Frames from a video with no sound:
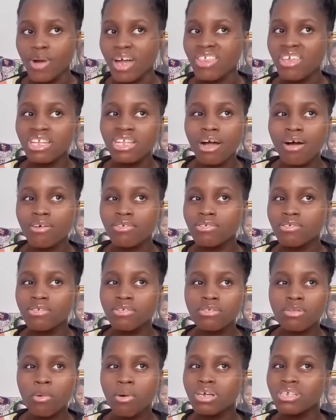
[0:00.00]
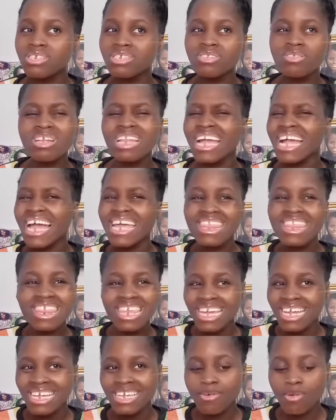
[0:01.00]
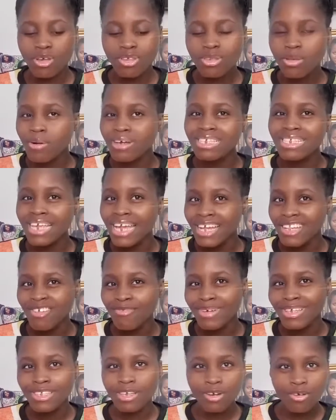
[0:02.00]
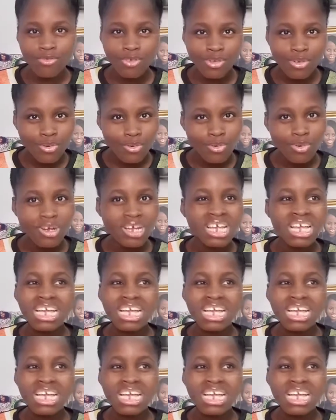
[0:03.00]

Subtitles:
I think that was towards, not like I think, it was towards the end of my secondary school.